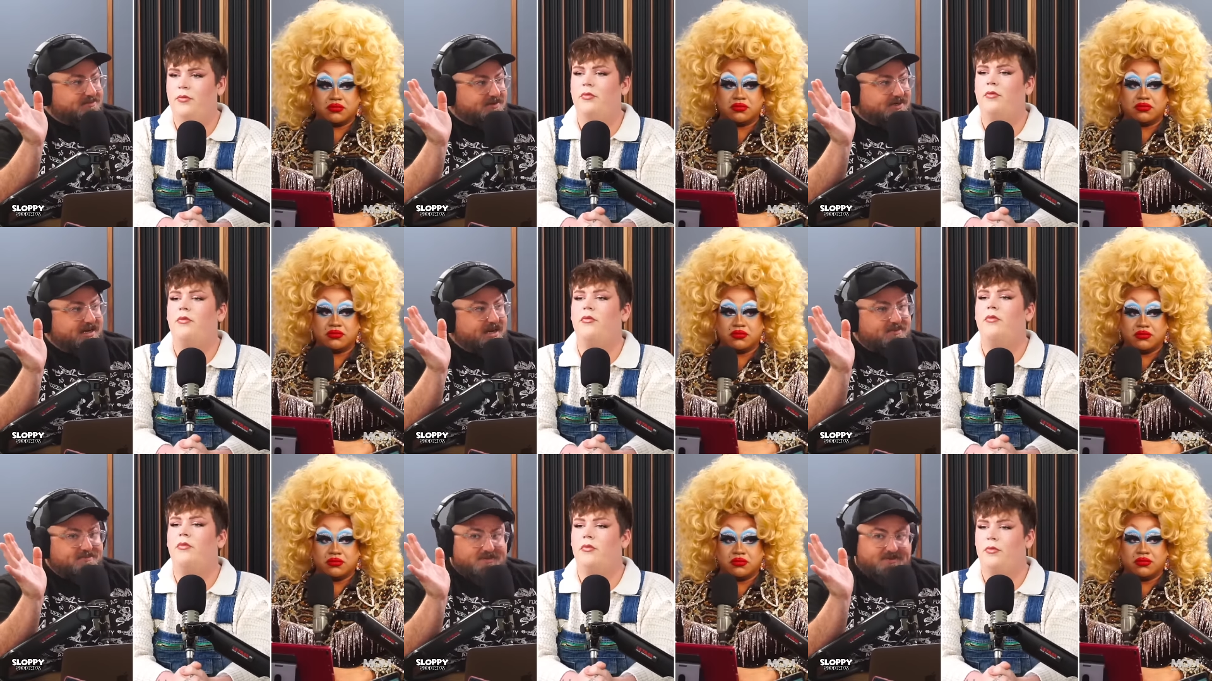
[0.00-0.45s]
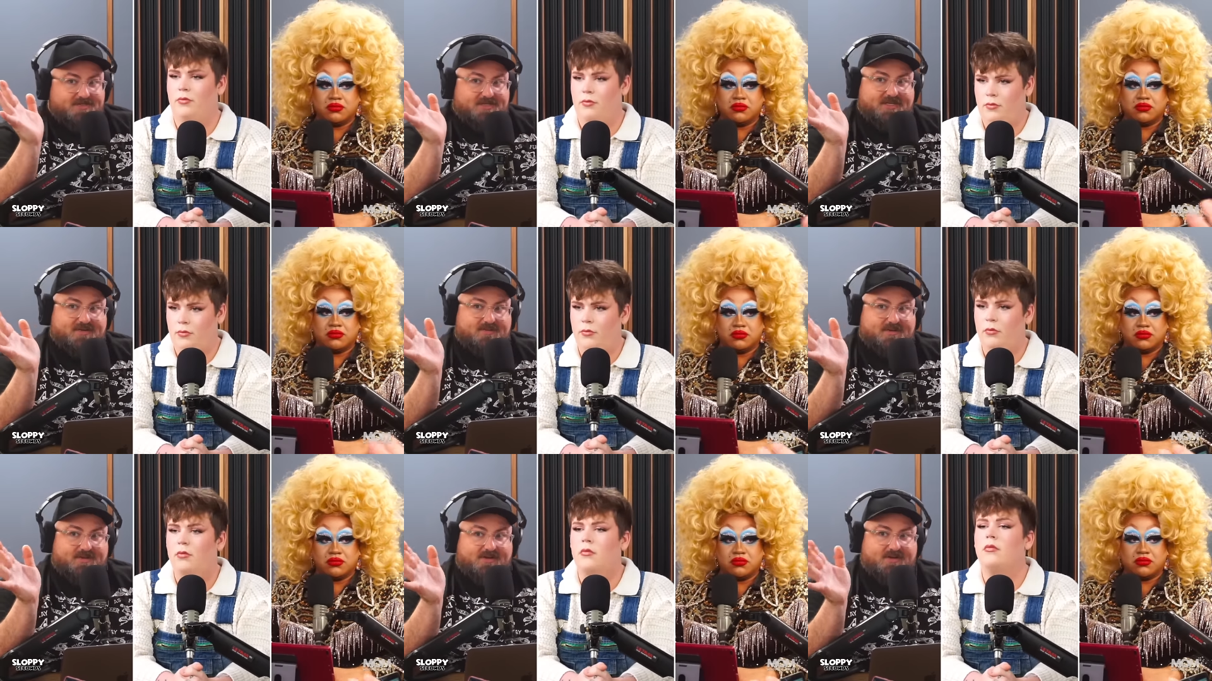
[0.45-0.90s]
Speaker 1: putting out
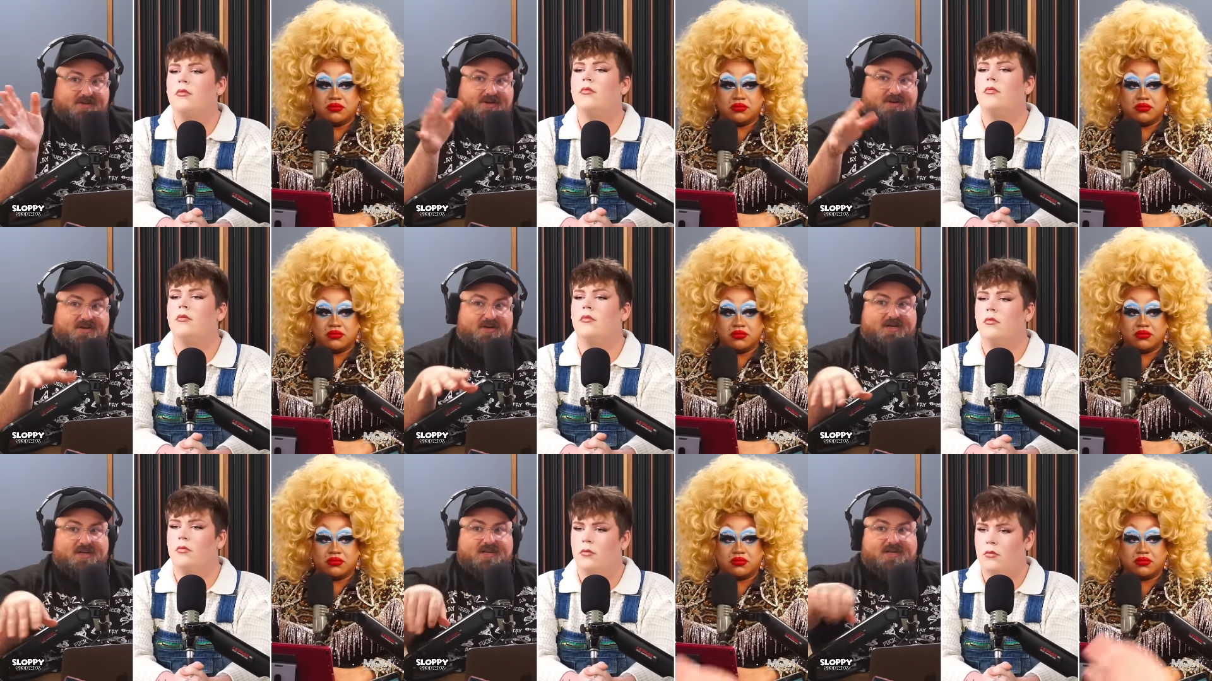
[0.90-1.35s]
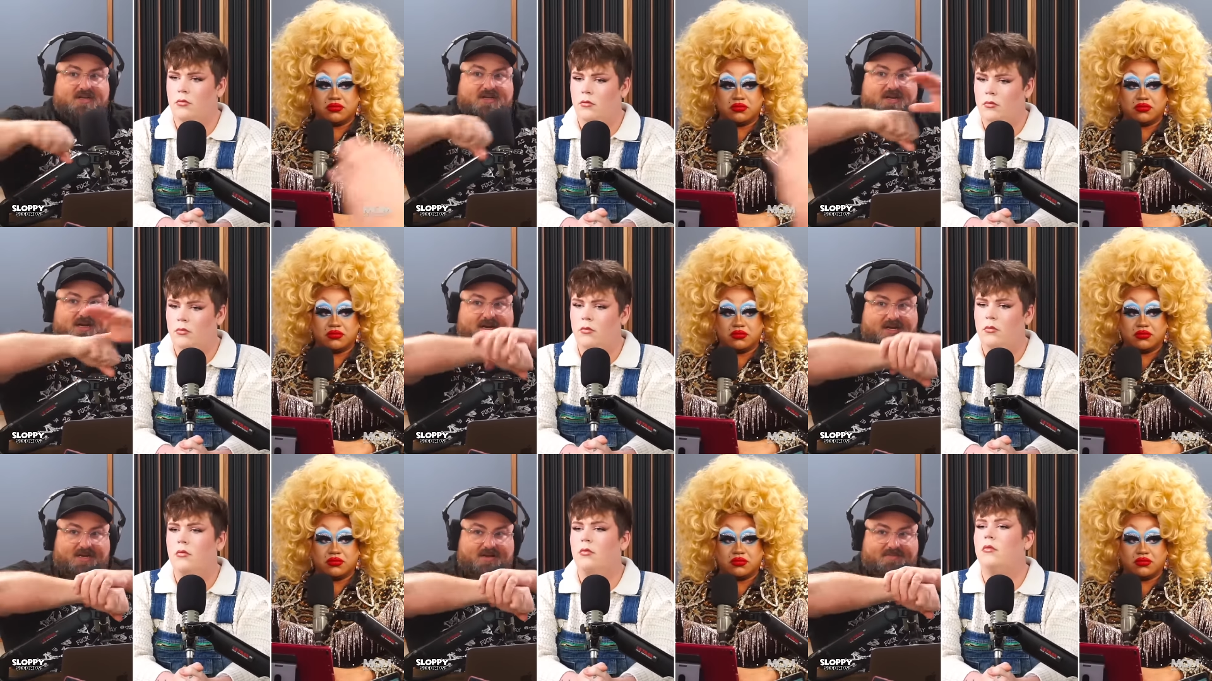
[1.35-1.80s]
music with your
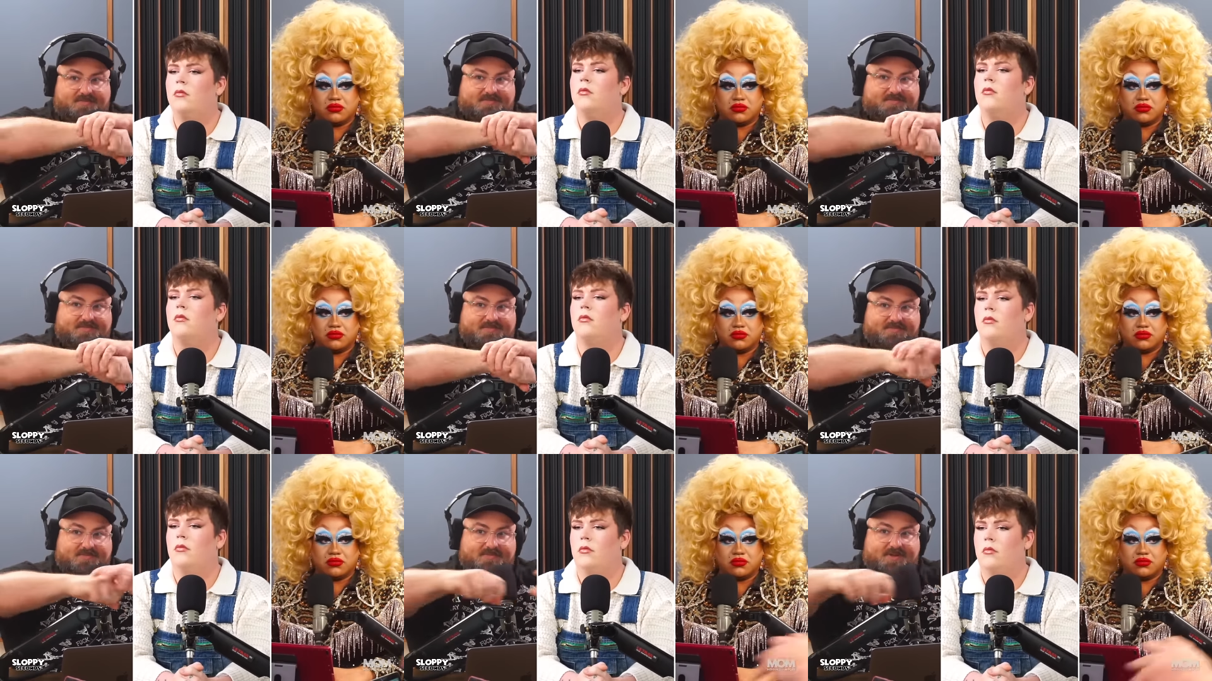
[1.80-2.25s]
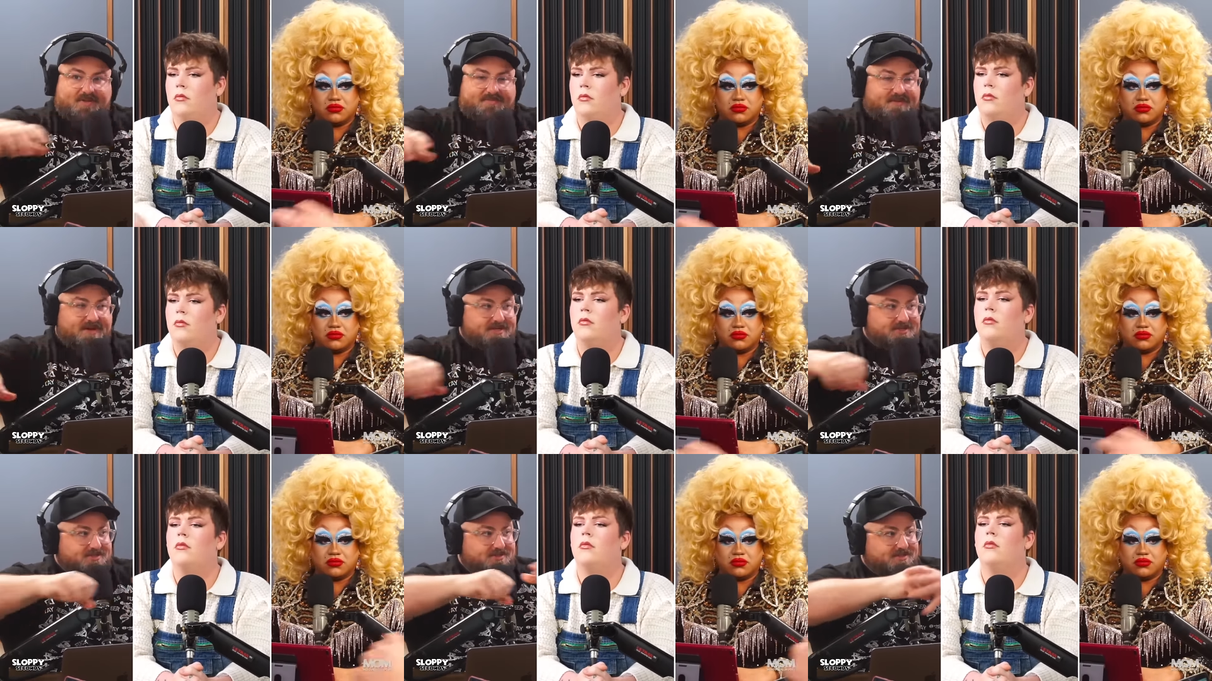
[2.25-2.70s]
um
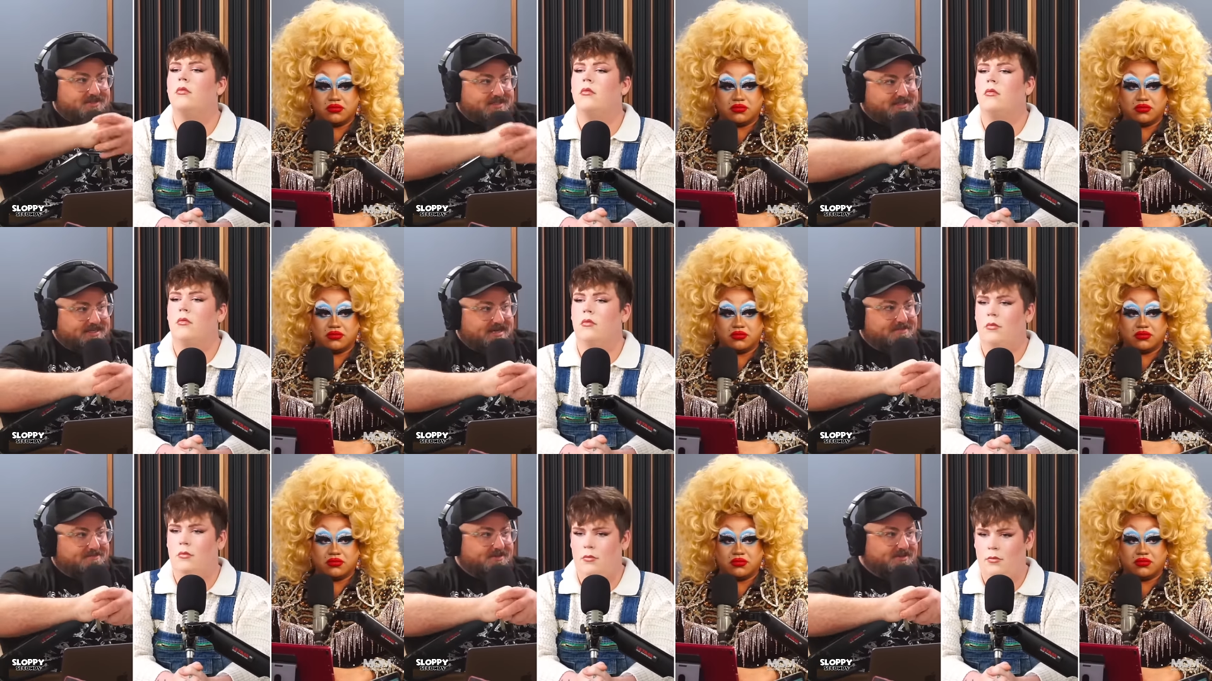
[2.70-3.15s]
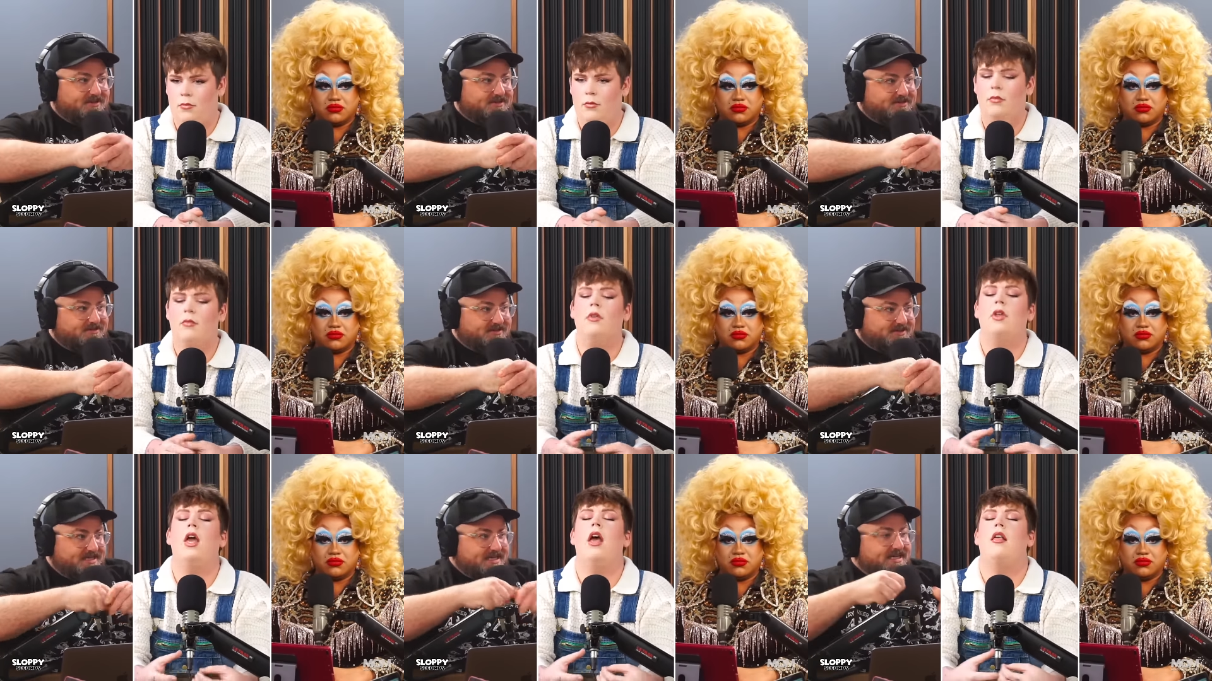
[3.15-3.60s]
avengers
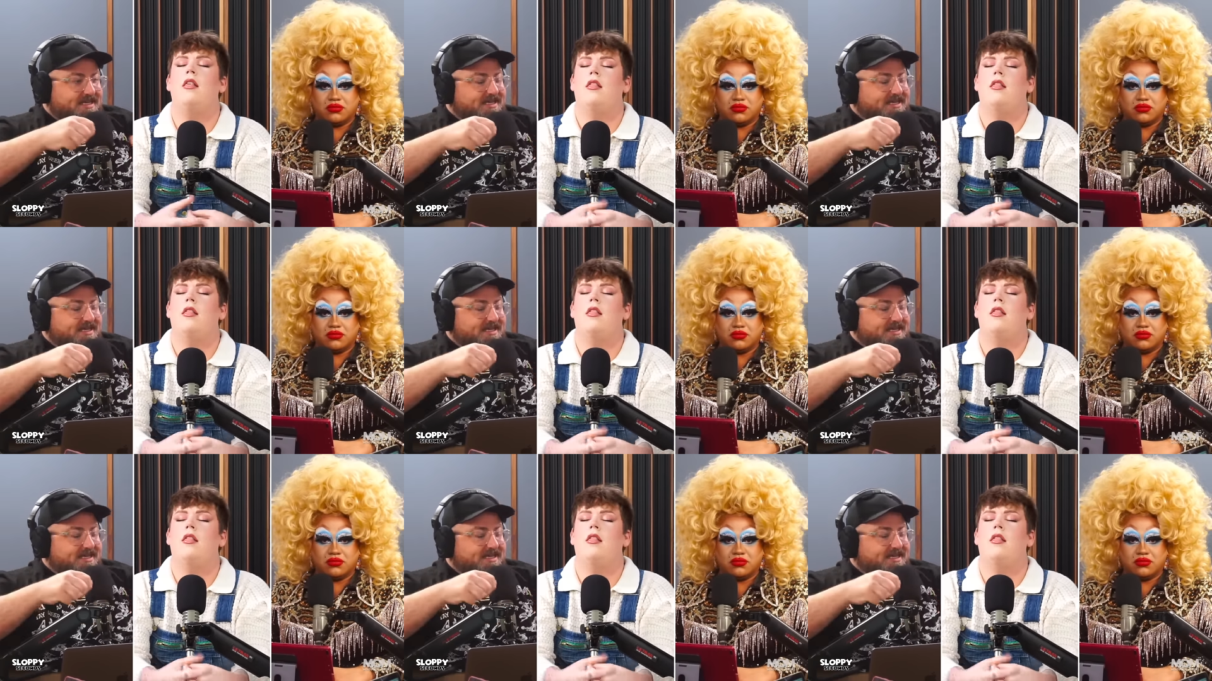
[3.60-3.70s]
assemble yes.